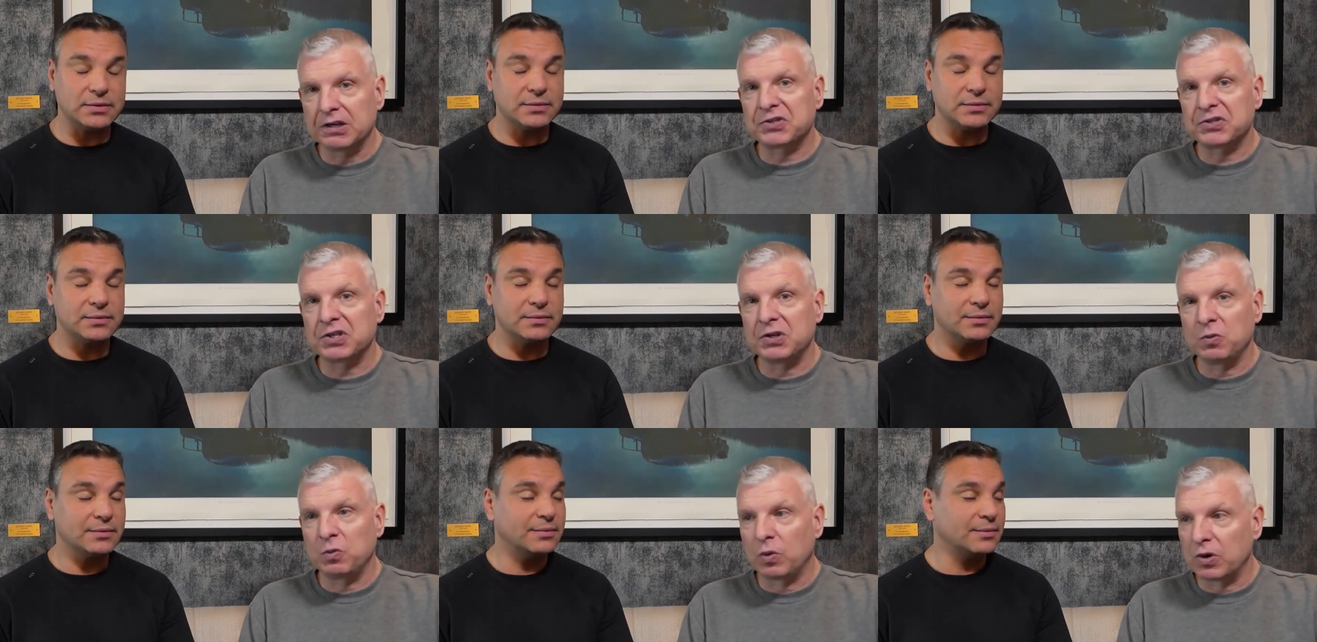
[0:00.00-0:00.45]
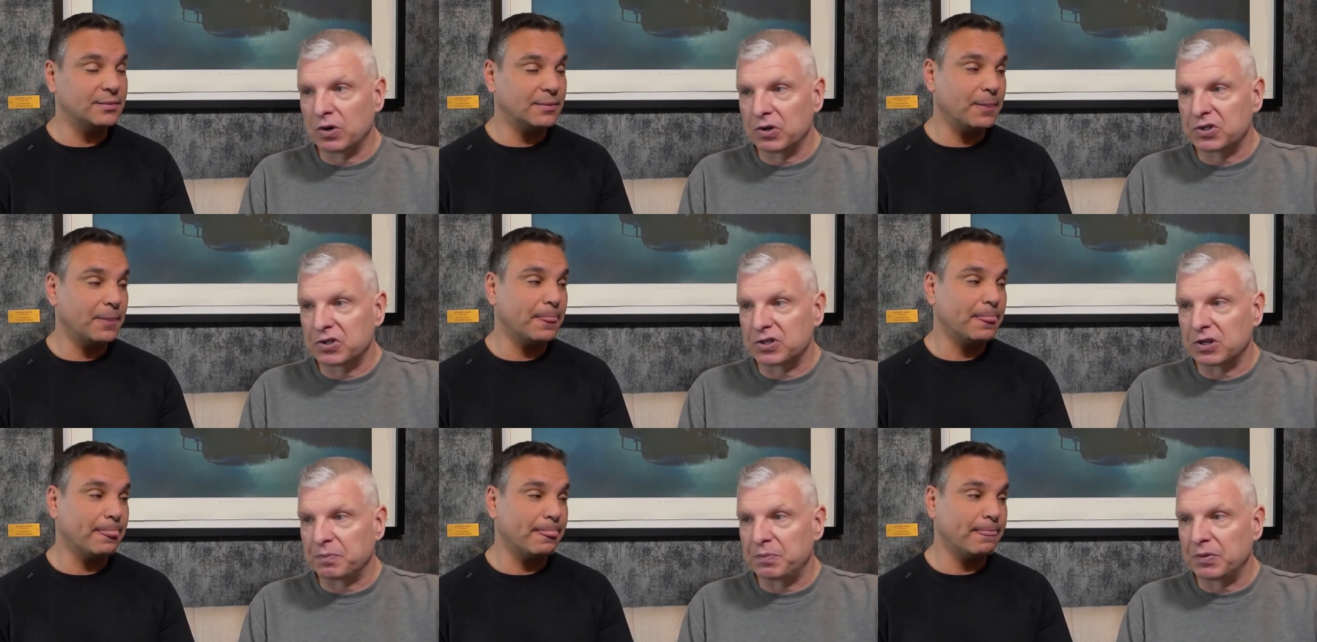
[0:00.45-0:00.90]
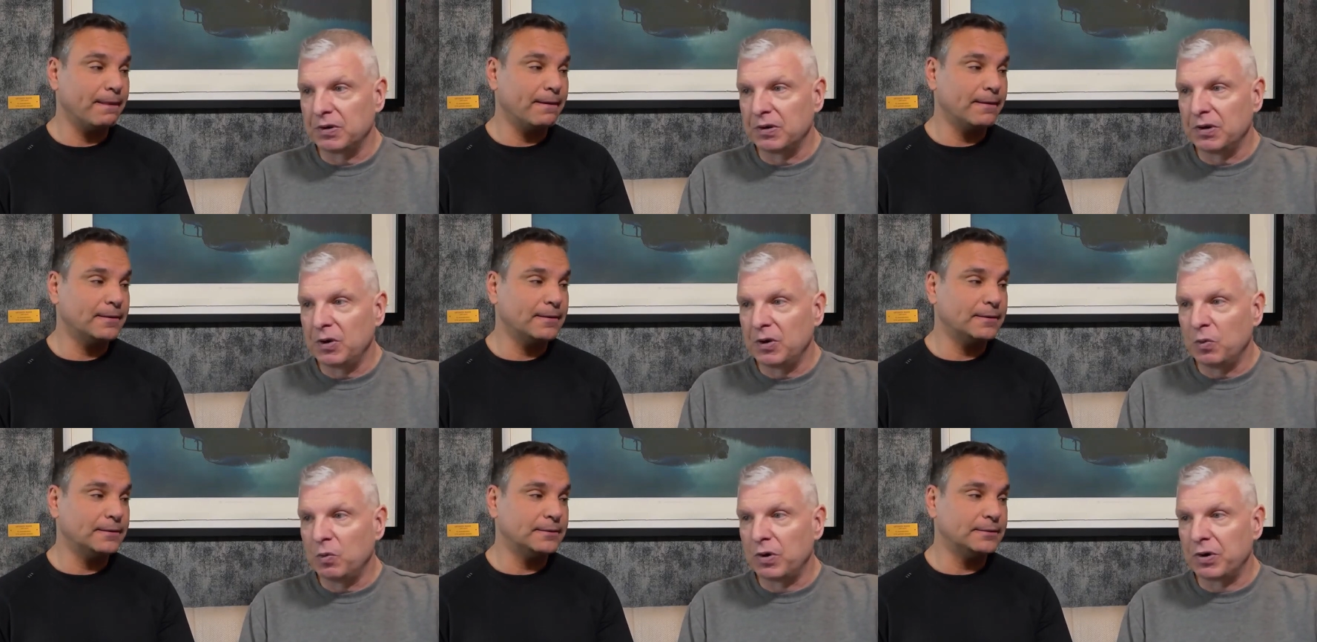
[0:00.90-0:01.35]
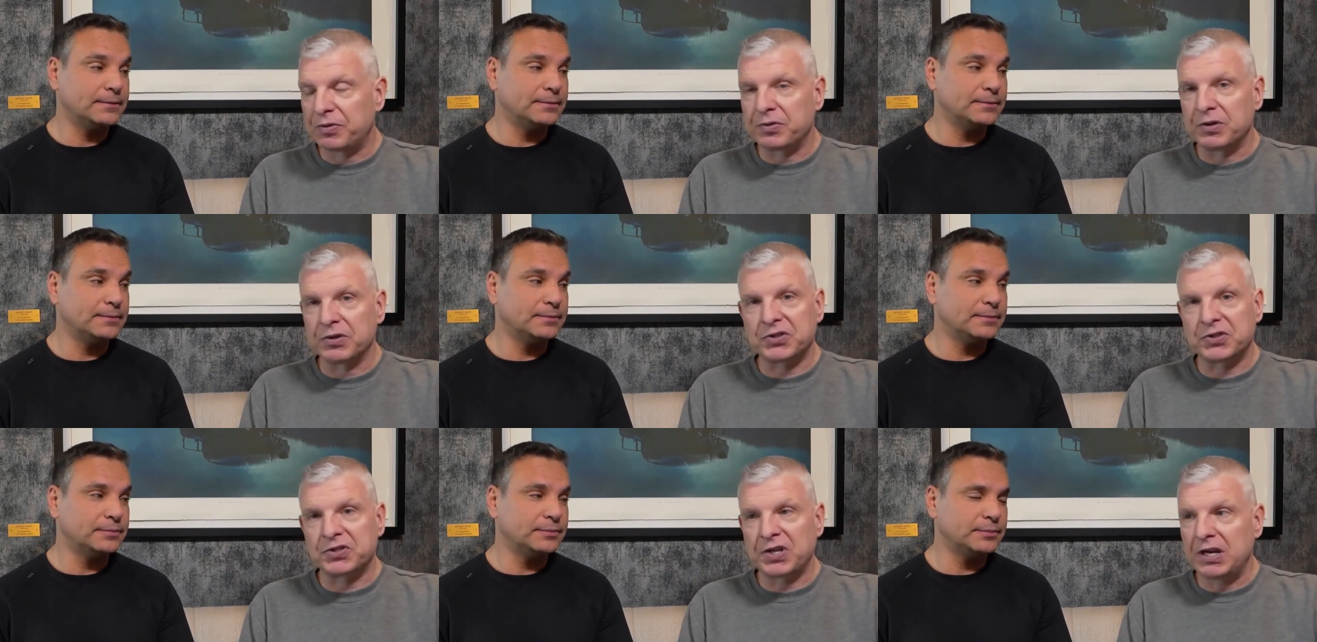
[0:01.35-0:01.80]
Speaker 1: us in worship with
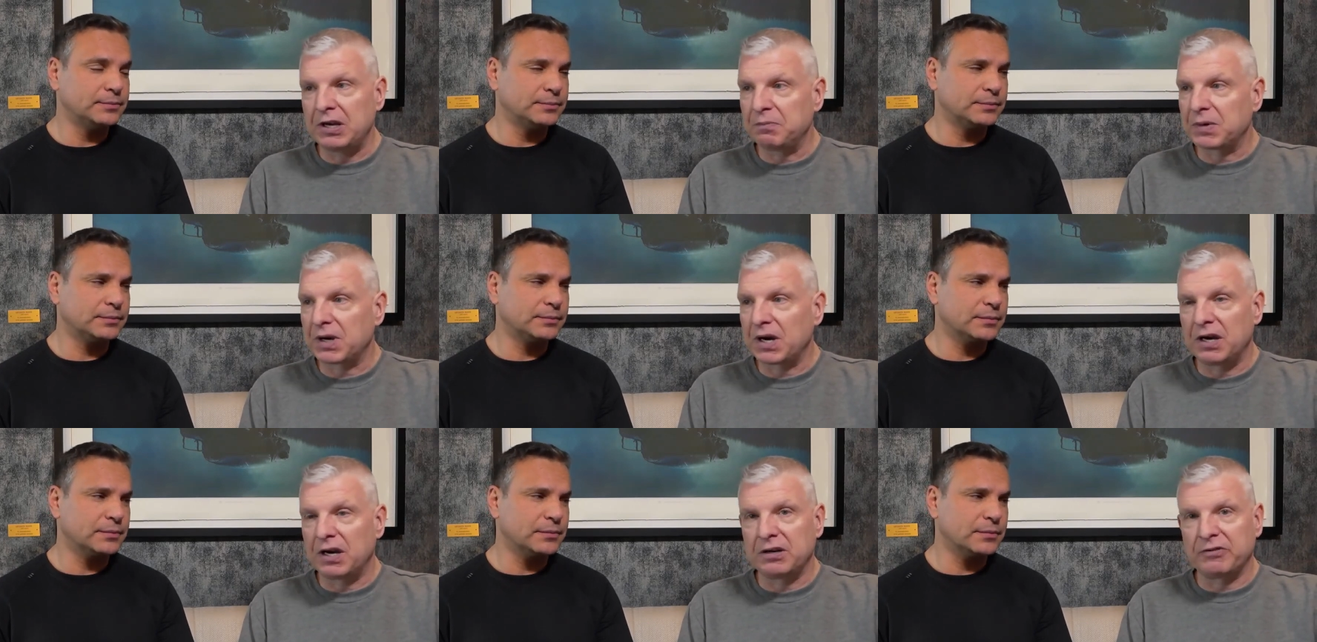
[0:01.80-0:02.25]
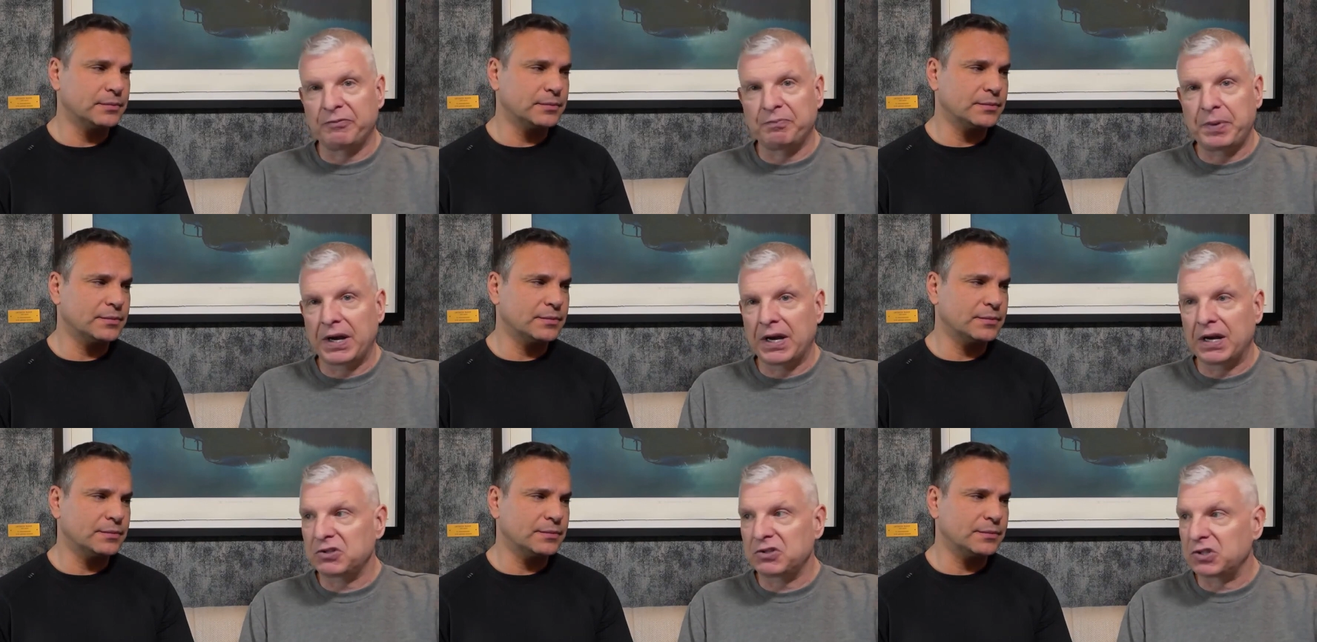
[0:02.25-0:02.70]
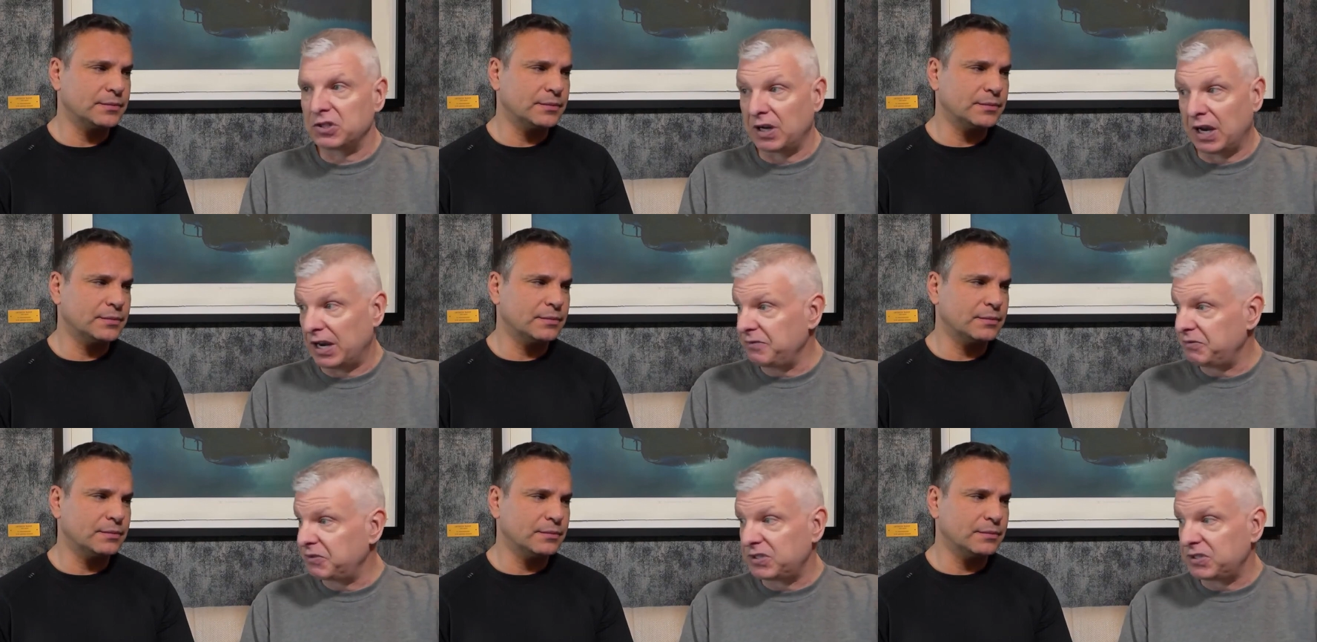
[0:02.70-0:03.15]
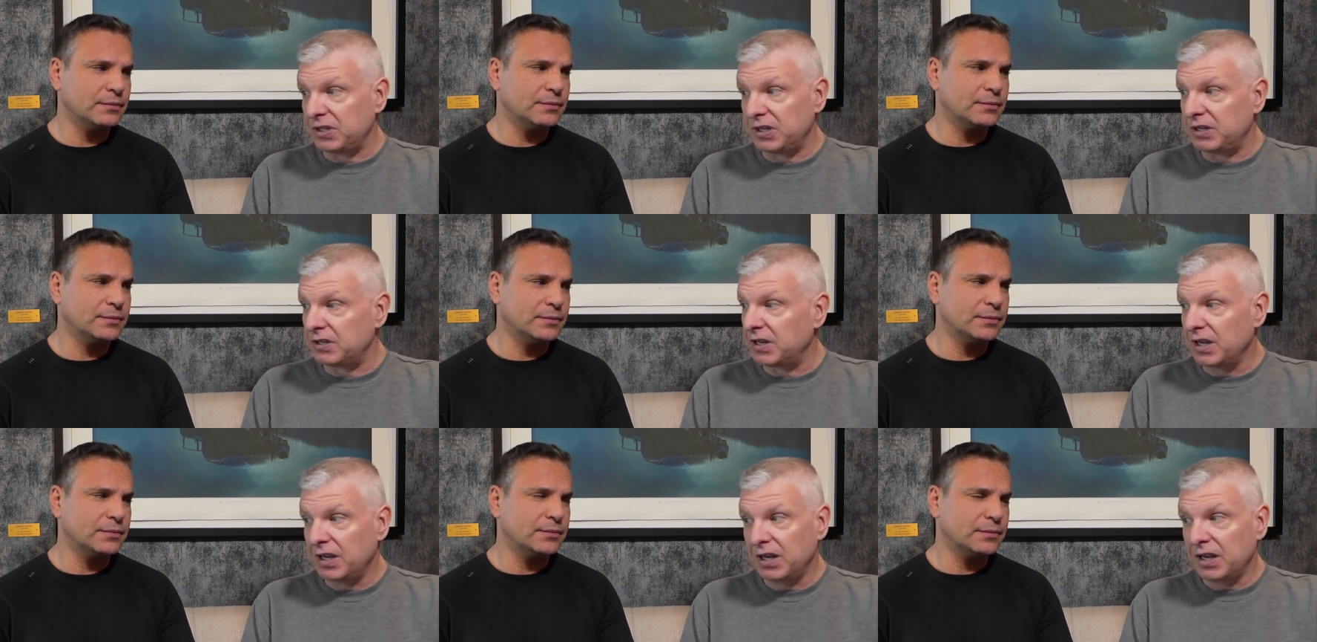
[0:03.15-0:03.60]
the same kind of passion I've
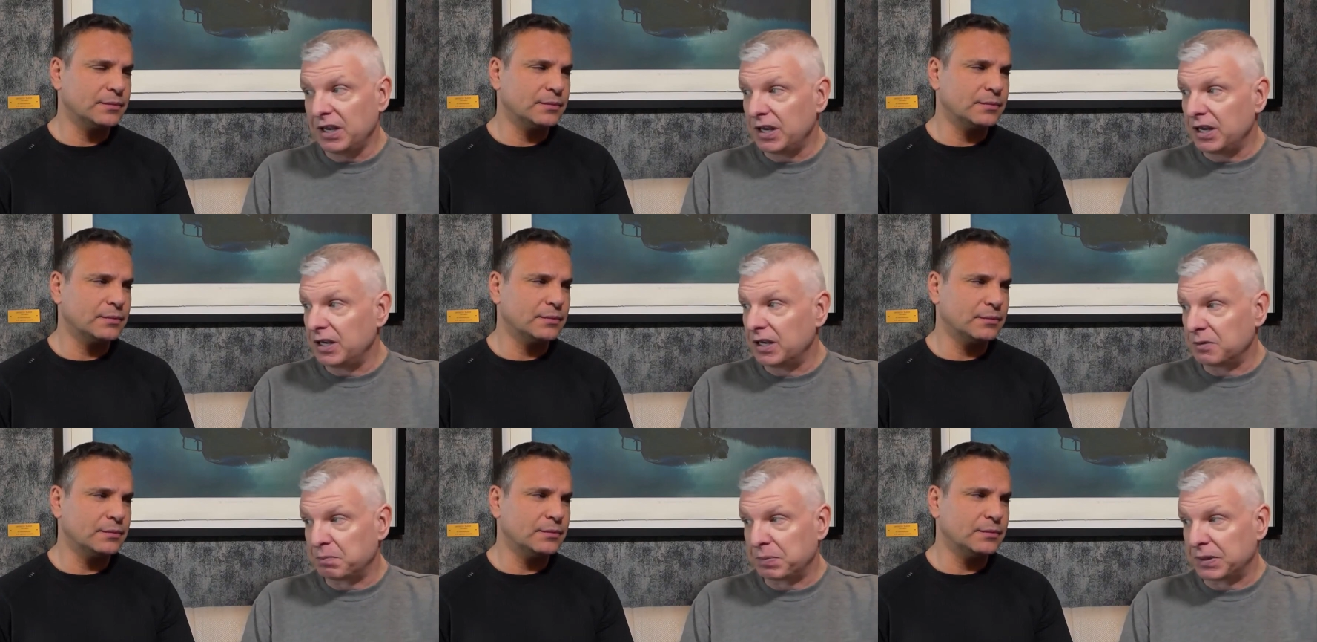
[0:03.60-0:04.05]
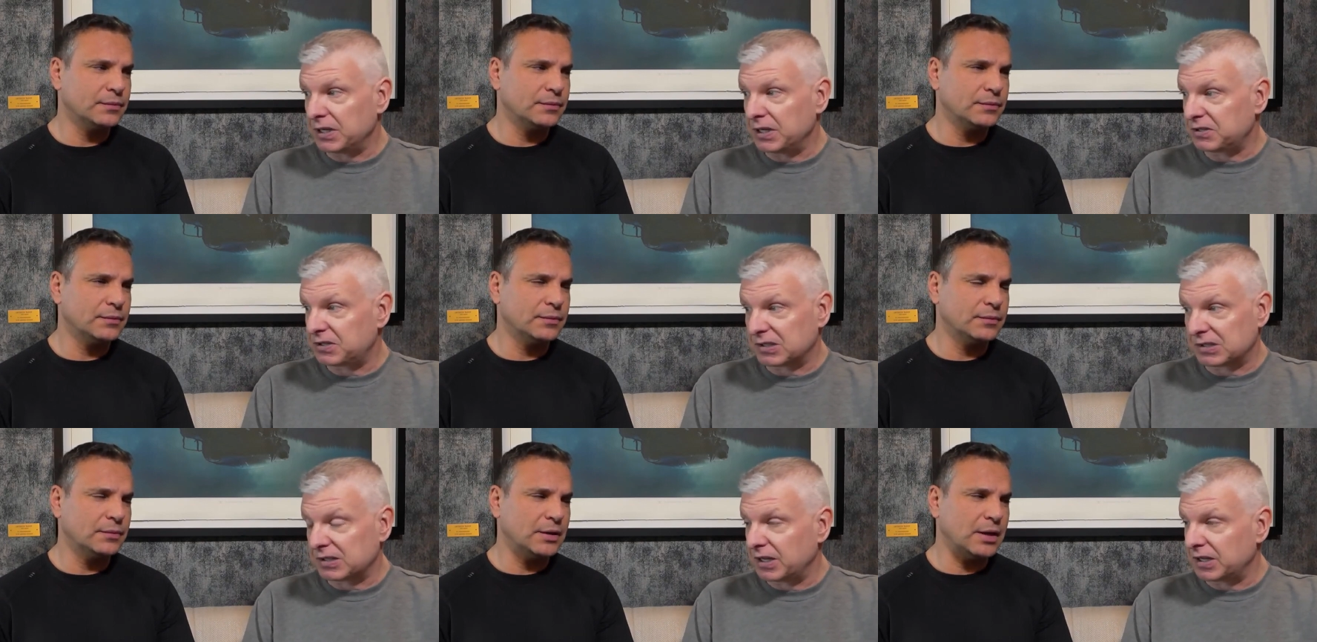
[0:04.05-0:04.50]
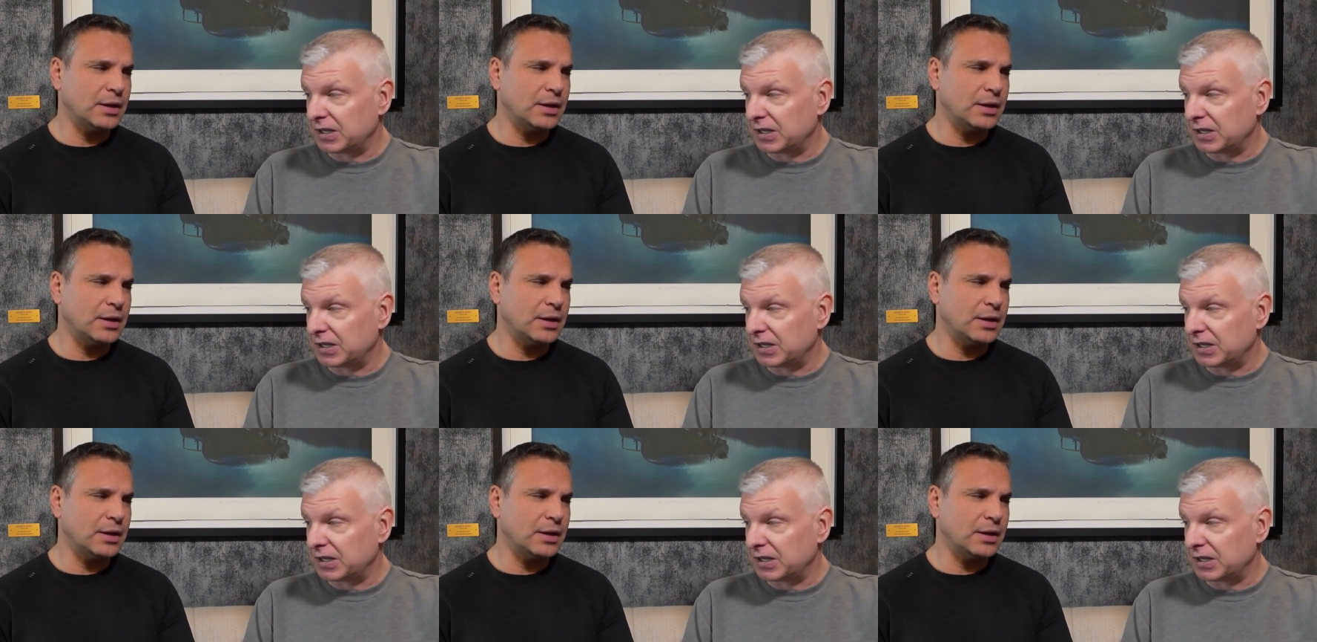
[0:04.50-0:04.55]
seen in places